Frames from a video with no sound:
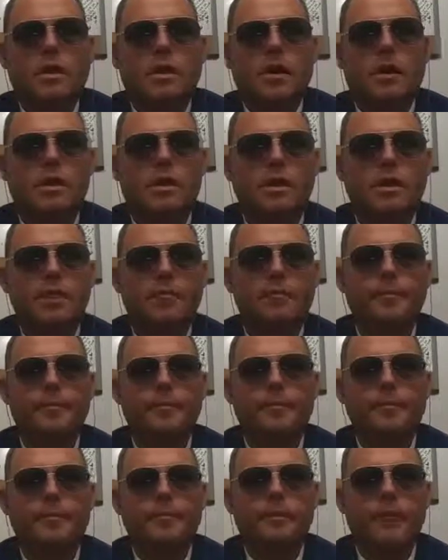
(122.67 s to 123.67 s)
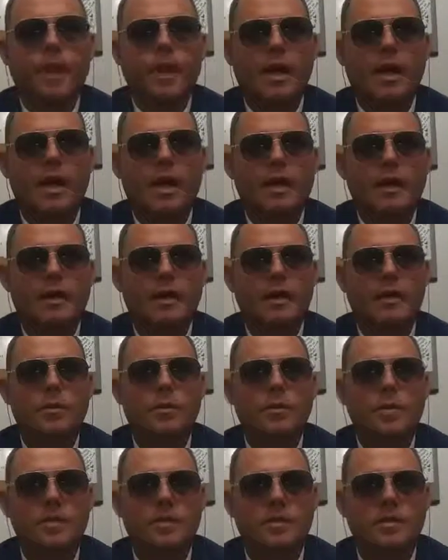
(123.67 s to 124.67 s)
call him, and he
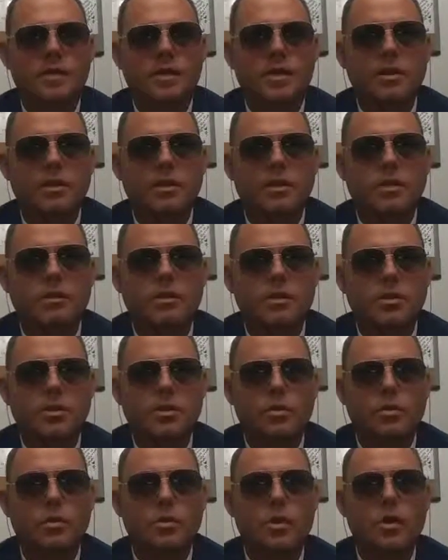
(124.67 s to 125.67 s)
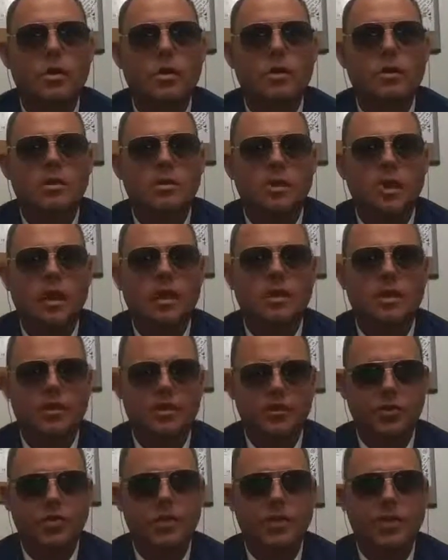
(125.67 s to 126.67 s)
would continue to talk
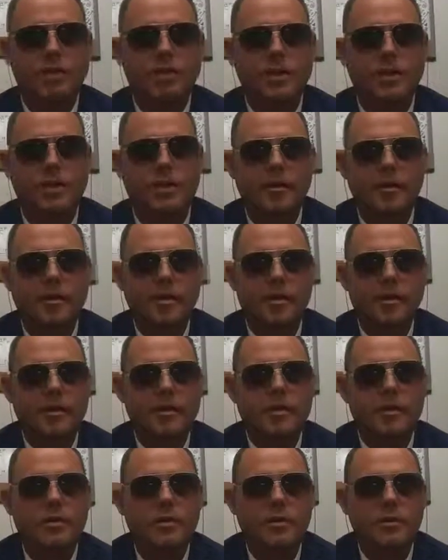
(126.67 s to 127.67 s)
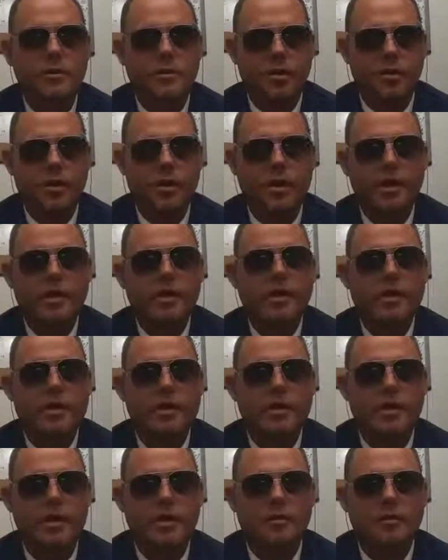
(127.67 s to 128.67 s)
extremely
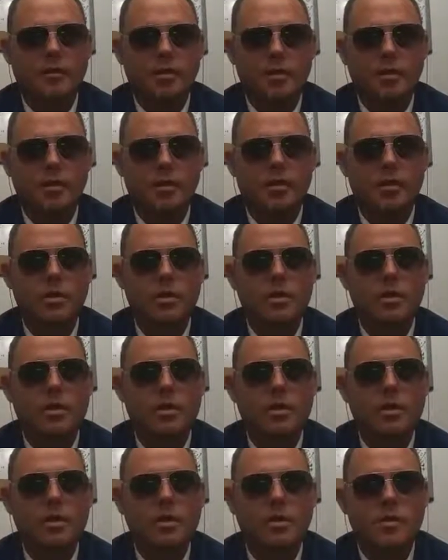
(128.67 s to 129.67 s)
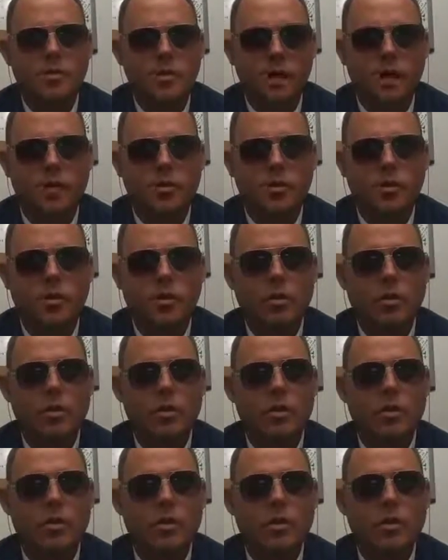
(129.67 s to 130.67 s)
dirty and vulgar,
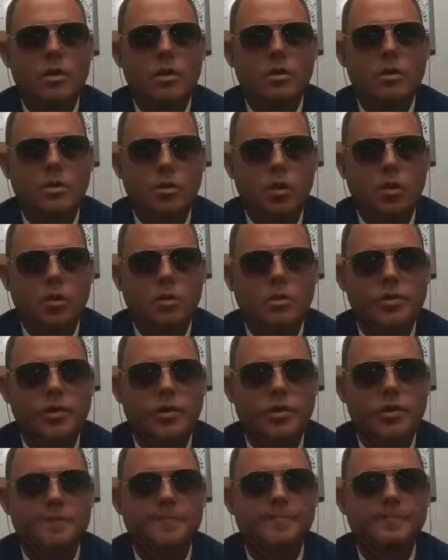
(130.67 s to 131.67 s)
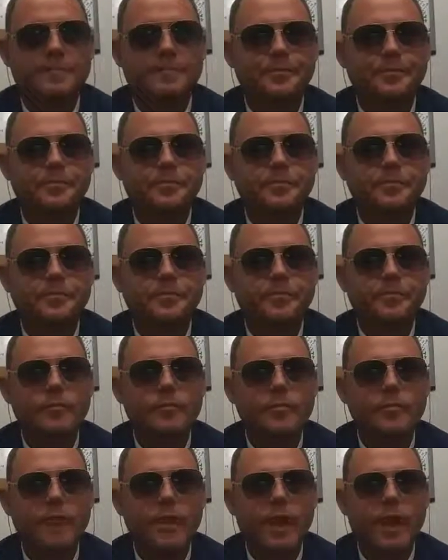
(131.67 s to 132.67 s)
sexual towards her,
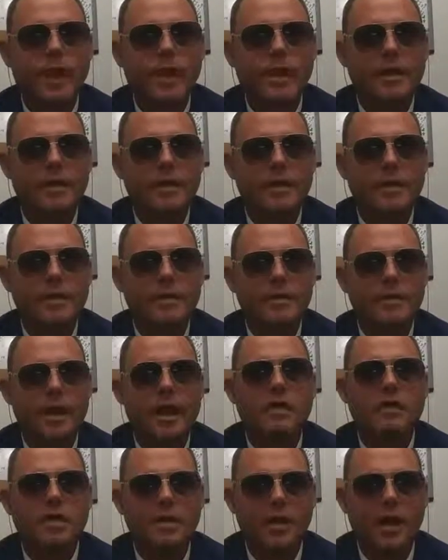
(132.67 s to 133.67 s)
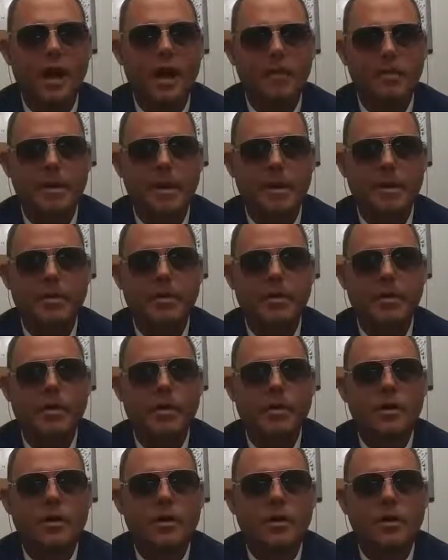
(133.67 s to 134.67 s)
and talked a lot about
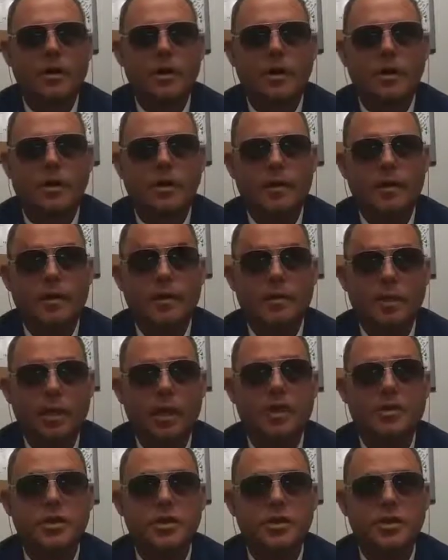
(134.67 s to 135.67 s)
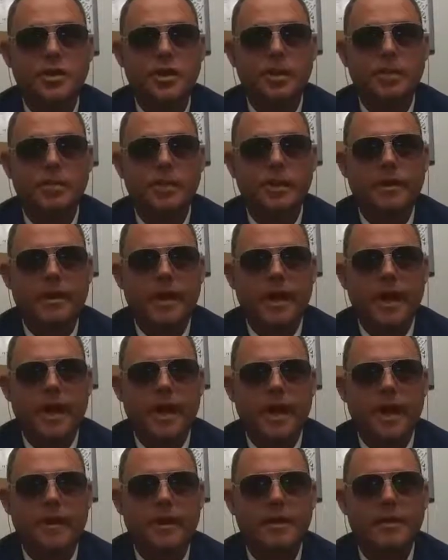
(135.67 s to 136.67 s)
the relationship that they
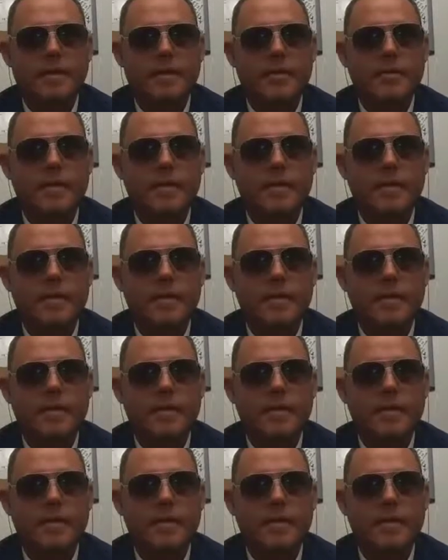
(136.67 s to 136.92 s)
had.